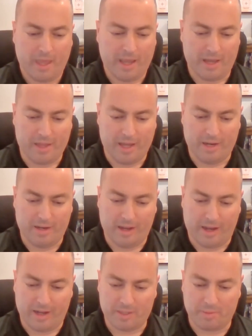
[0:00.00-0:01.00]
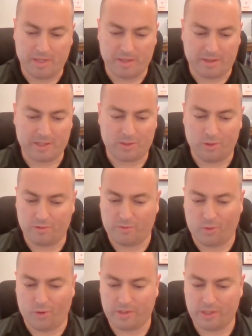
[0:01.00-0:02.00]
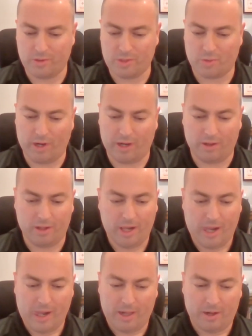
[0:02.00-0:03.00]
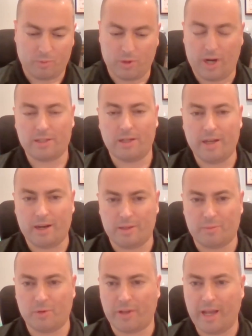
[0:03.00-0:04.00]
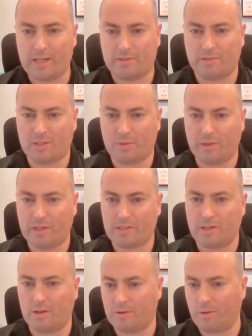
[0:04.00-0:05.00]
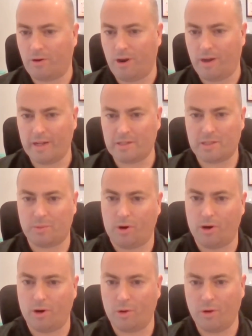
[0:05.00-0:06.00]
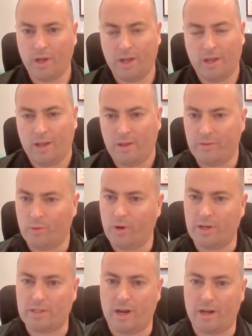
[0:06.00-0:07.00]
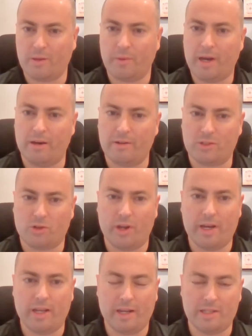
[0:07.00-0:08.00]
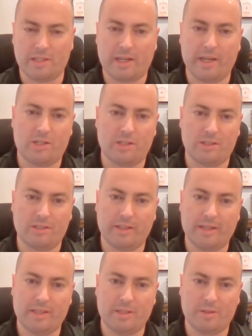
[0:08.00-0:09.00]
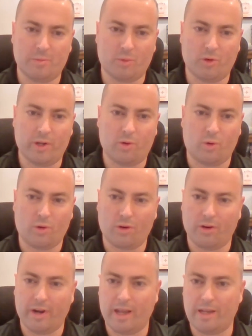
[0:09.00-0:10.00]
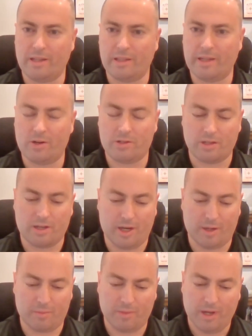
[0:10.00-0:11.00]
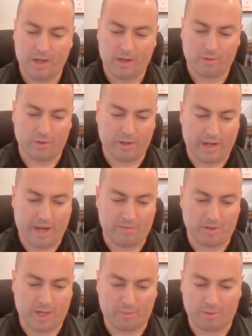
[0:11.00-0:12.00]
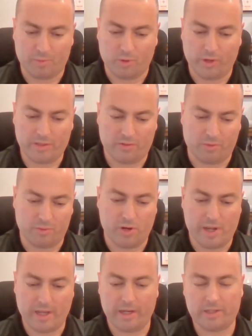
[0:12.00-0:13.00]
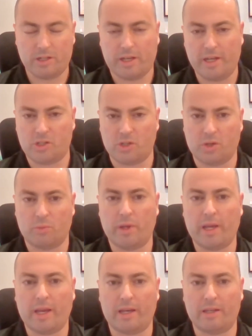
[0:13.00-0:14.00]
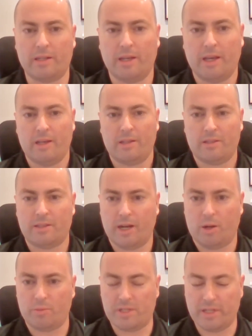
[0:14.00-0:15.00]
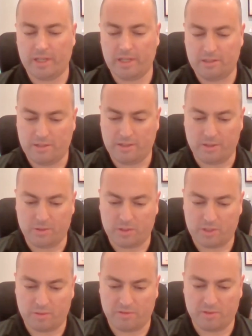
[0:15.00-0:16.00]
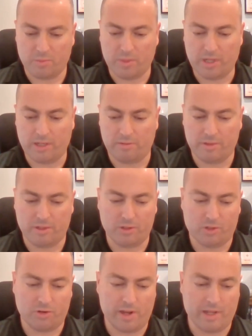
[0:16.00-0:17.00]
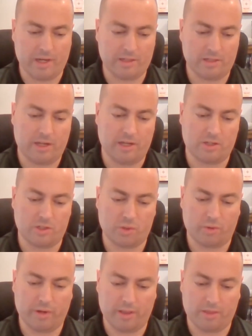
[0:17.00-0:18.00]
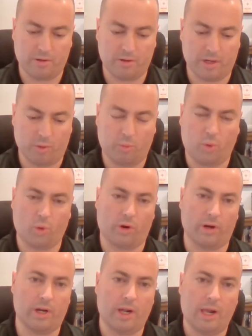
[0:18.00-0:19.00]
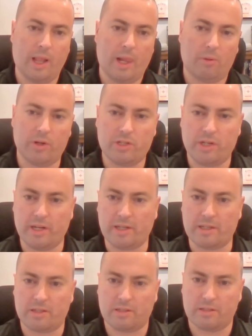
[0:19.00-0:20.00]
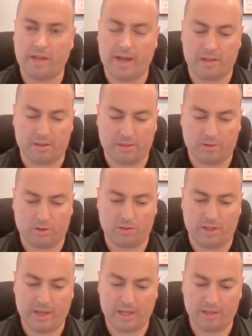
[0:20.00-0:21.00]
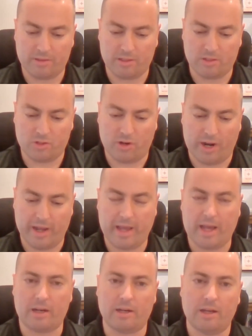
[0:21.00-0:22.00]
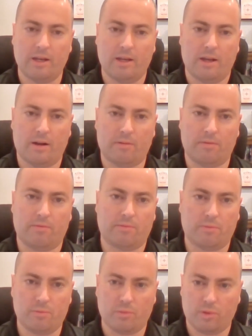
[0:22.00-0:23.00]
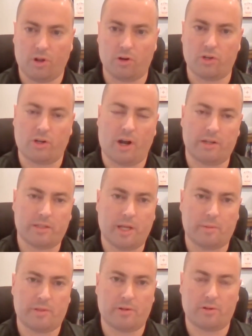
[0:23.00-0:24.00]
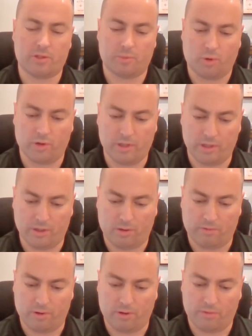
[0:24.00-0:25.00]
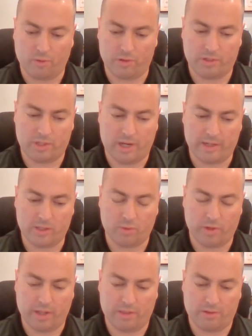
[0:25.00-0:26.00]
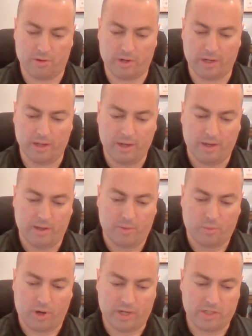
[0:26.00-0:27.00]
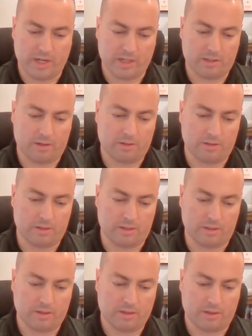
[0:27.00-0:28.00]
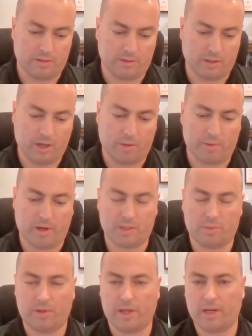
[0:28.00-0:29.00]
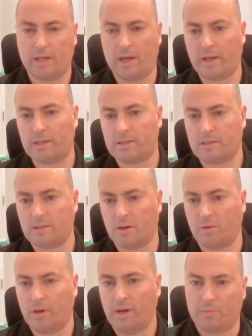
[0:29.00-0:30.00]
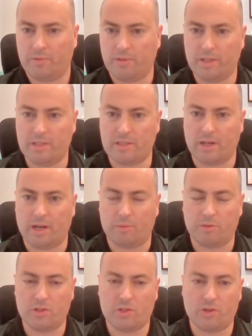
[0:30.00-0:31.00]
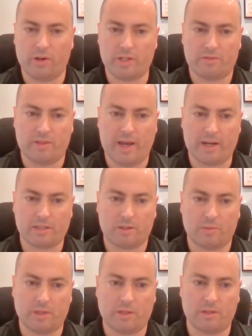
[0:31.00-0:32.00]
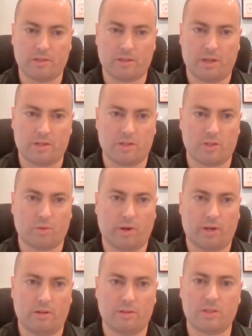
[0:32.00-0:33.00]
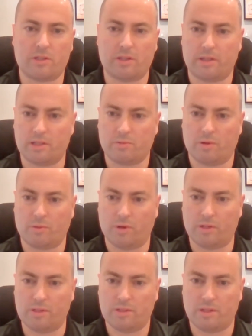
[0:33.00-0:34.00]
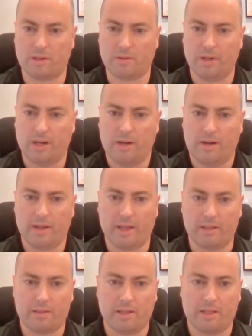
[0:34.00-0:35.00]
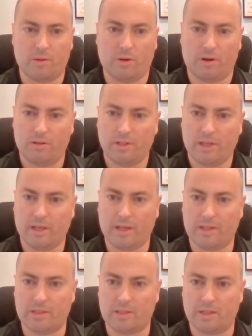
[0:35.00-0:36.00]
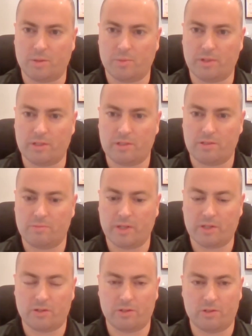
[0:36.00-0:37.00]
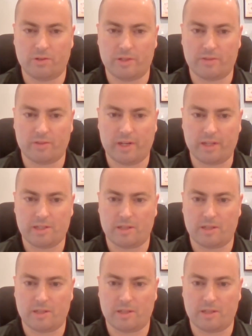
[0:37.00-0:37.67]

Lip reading: And then speaking of things to look forward to as well, we're not done yet on the Brewcast for this week. So to our audience tomorrow, you want to talk about training and education in the Marine Corps and in the years to come. We're going to have a couple of Marines from Training and Education Command to help dig into some of the meat of the new Training and Education 2030 report, which is kind of the third leg of the triad of larger concepts that are supporting the overall Force Design 2030 project under the Commandant's planning guidance. So please join us for that. It's going to be a good discussion as well, just like this one was. So again, thank you all, and please make sure you join us for the next